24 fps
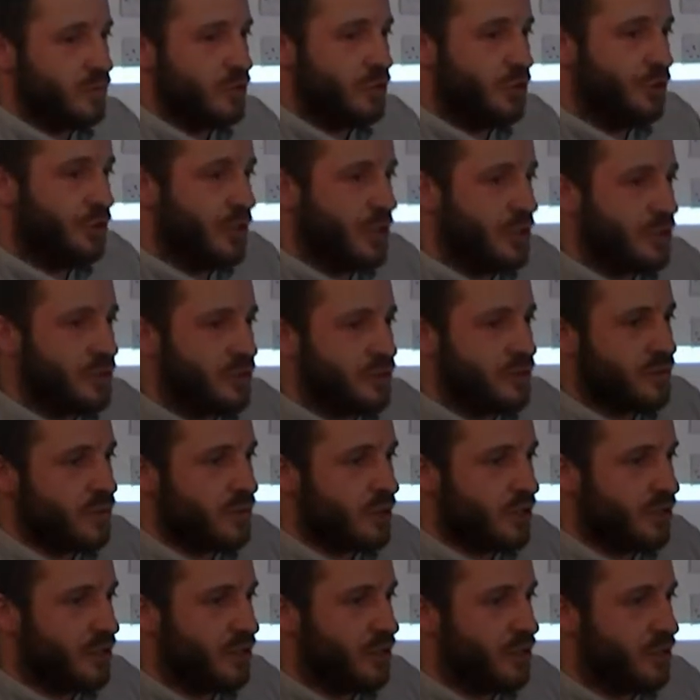units,
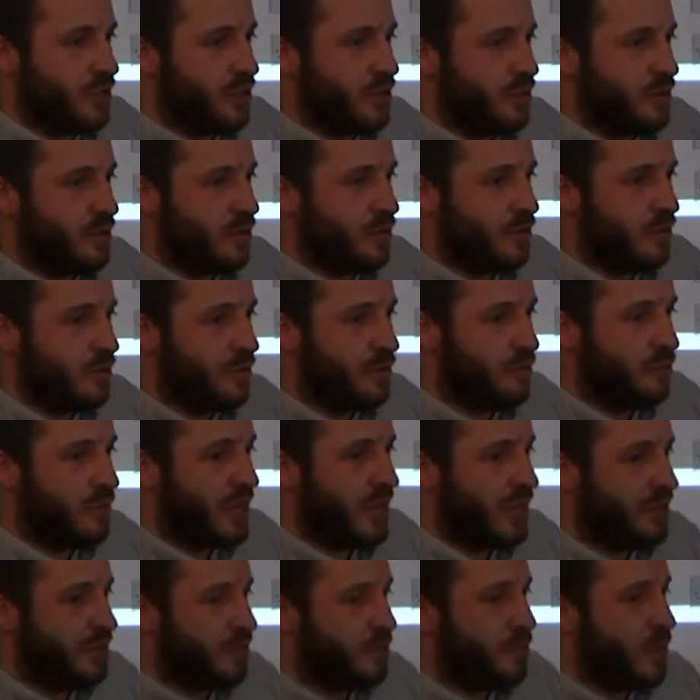we made